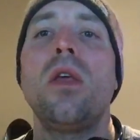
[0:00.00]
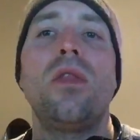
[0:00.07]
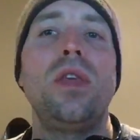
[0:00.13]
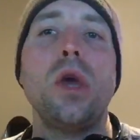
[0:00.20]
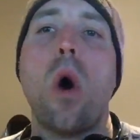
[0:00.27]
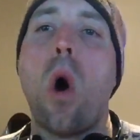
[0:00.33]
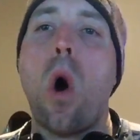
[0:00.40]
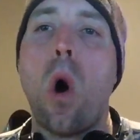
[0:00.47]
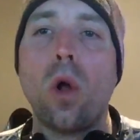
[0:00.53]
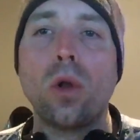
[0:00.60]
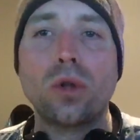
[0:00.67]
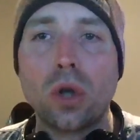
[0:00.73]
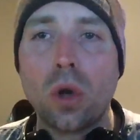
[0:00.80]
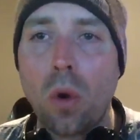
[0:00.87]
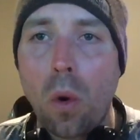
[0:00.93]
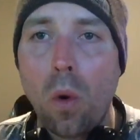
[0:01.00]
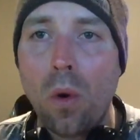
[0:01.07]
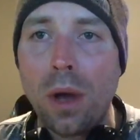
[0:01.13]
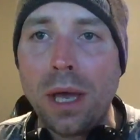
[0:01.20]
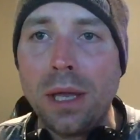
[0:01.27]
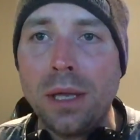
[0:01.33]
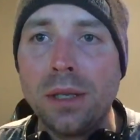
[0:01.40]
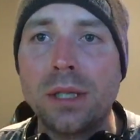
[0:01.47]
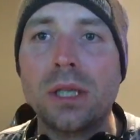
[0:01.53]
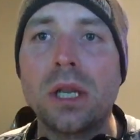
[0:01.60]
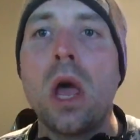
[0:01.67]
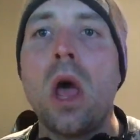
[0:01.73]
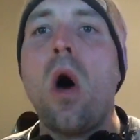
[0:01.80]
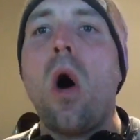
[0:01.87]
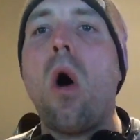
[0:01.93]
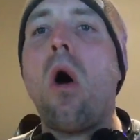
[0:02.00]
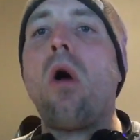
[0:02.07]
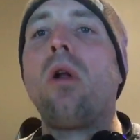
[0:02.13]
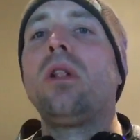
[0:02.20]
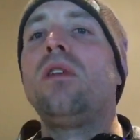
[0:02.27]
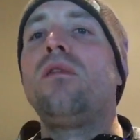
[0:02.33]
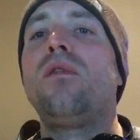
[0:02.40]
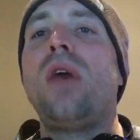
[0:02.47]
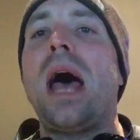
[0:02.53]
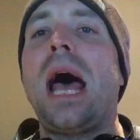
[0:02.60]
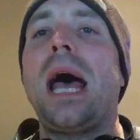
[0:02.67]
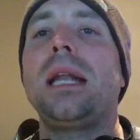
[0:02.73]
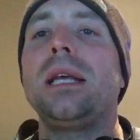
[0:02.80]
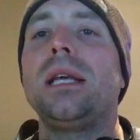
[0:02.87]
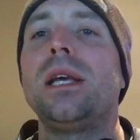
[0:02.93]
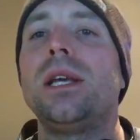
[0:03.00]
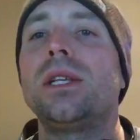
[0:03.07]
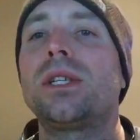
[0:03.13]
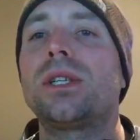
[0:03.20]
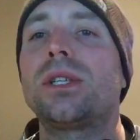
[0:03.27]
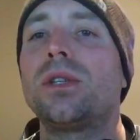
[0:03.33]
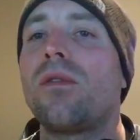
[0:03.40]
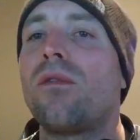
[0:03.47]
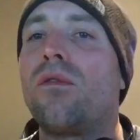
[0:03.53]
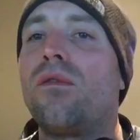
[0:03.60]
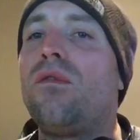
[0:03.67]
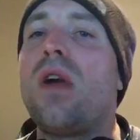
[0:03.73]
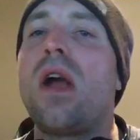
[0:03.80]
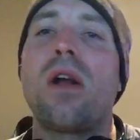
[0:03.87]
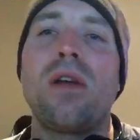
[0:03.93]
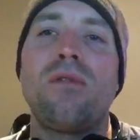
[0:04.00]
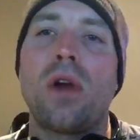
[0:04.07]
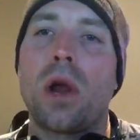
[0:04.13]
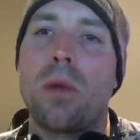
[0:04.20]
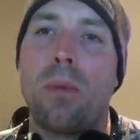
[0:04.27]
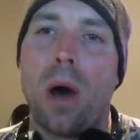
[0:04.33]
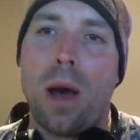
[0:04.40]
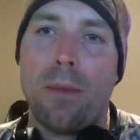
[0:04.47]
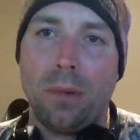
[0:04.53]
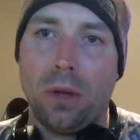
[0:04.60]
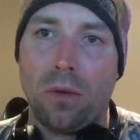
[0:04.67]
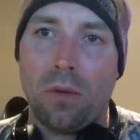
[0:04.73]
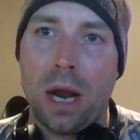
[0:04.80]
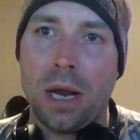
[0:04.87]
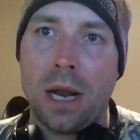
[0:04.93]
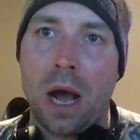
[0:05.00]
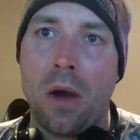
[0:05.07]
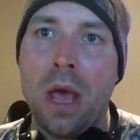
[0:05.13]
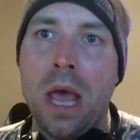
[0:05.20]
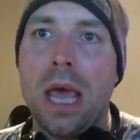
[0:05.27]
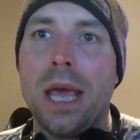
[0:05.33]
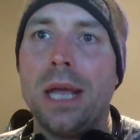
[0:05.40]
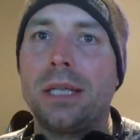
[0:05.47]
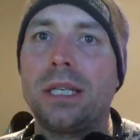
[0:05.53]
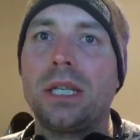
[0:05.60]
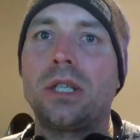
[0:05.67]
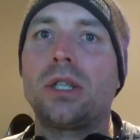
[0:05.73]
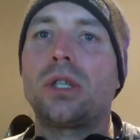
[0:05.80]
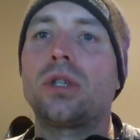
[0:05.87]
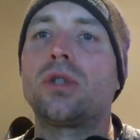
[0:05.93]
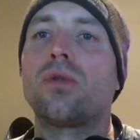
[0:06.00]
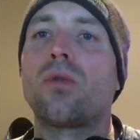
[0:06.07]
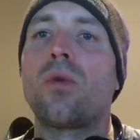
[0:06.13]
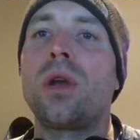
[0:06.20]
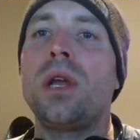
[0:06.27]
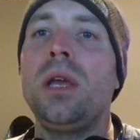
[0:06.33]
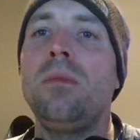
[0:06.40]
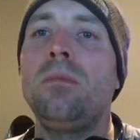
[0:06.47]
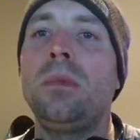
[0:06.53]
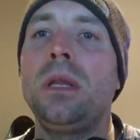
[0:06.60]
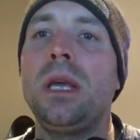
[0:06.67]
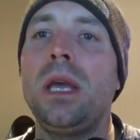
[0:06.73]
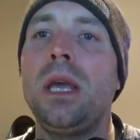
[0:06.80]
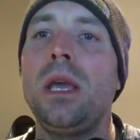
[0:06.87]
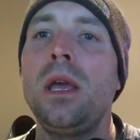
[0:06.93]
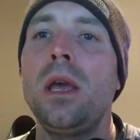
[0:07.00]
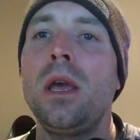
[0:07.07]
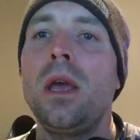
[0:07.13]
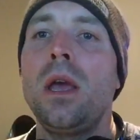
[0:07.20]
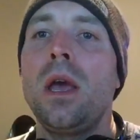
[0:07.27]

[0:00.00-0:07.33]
the altcoins, all of that is very, very popular right now. It's extremely